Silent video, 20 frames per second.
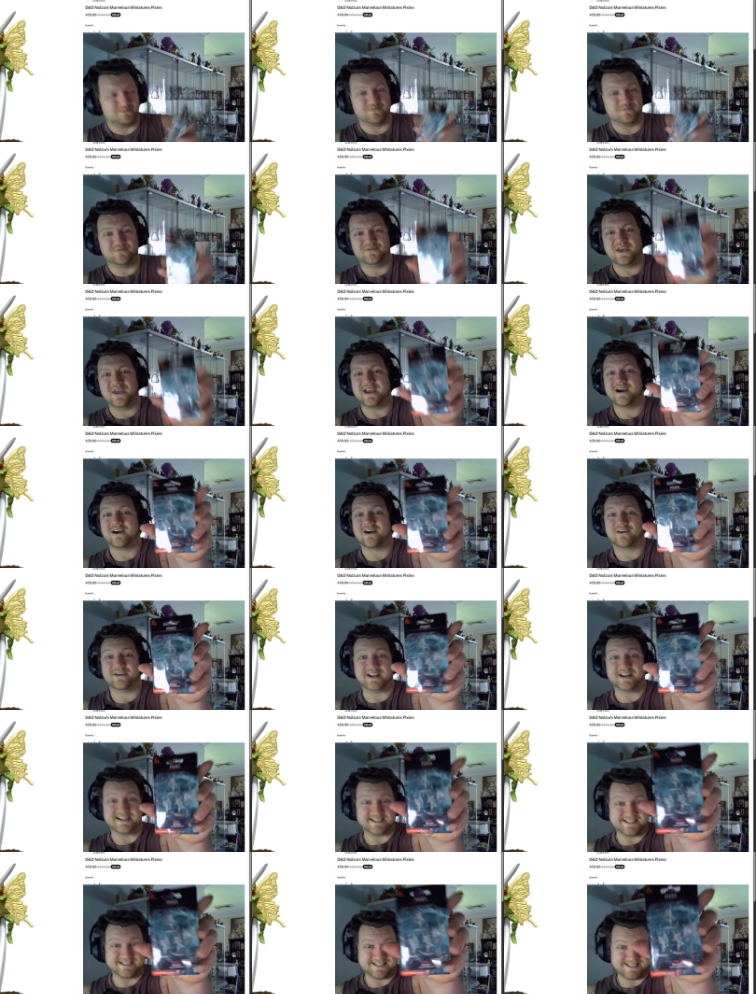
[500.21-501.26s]
They are
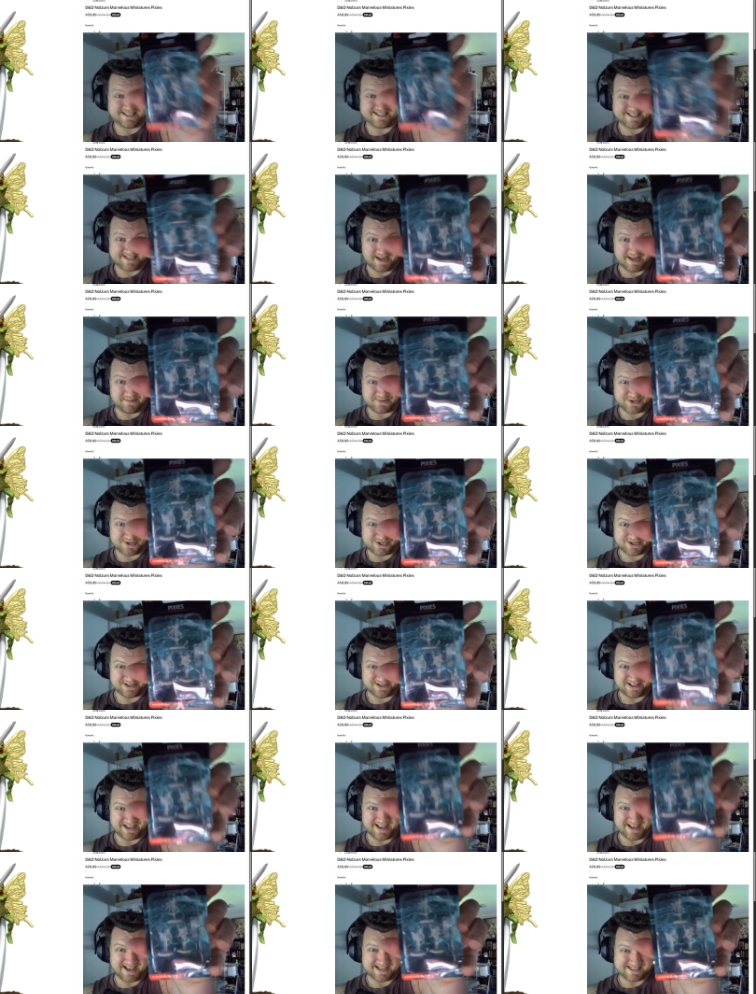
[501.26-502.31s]

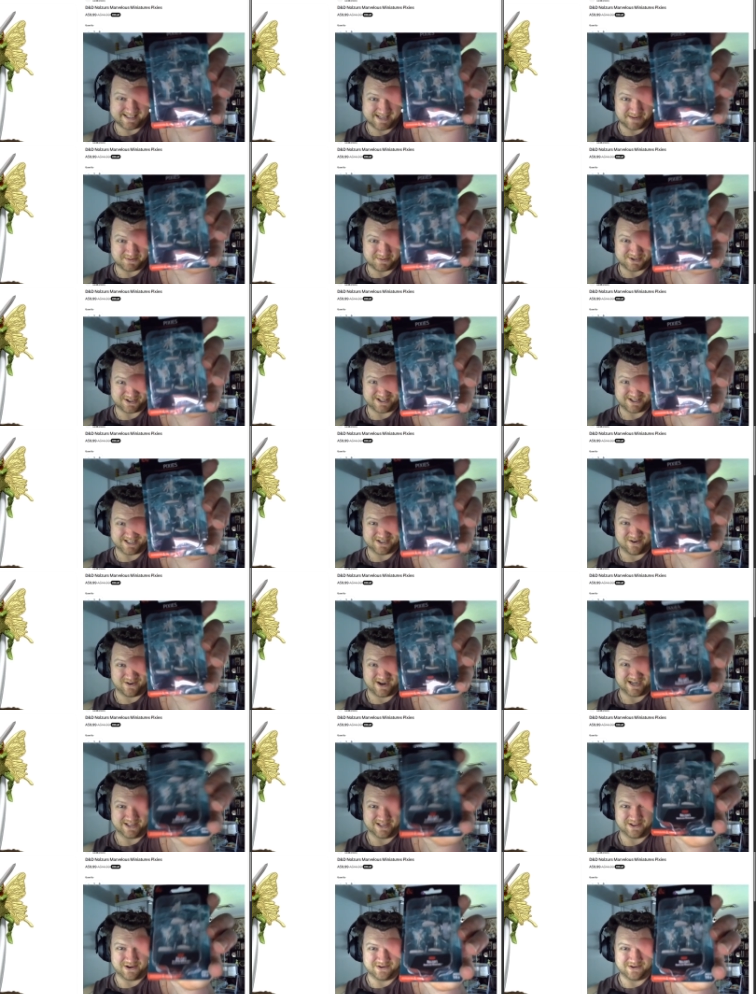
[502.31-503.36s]
exceptionally
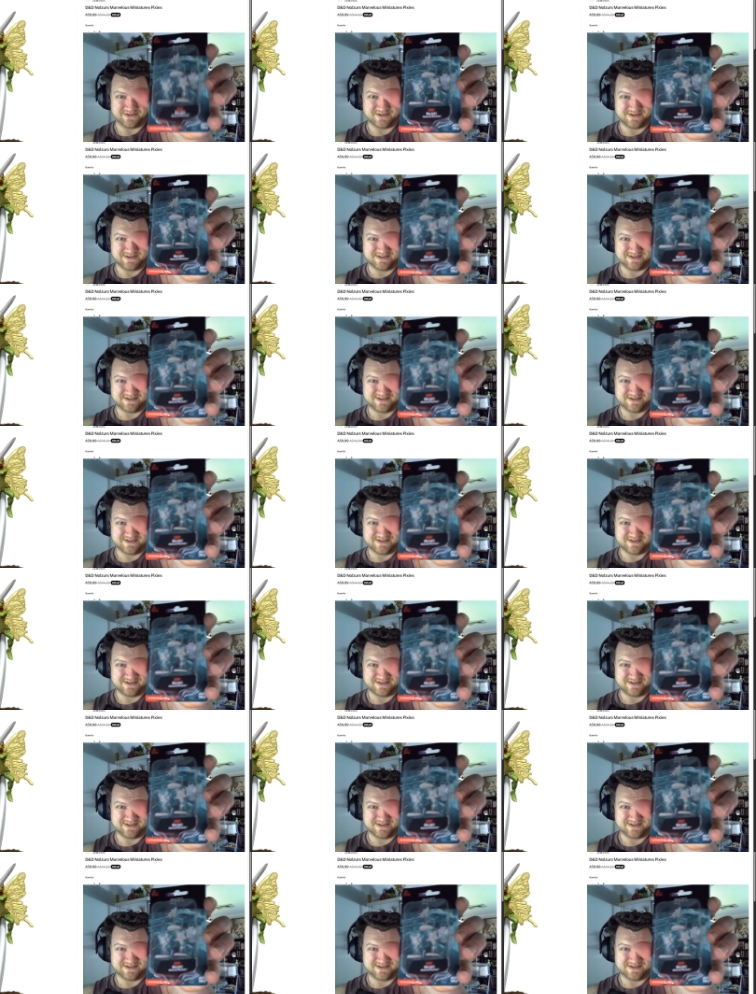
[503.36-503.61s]
tiny though.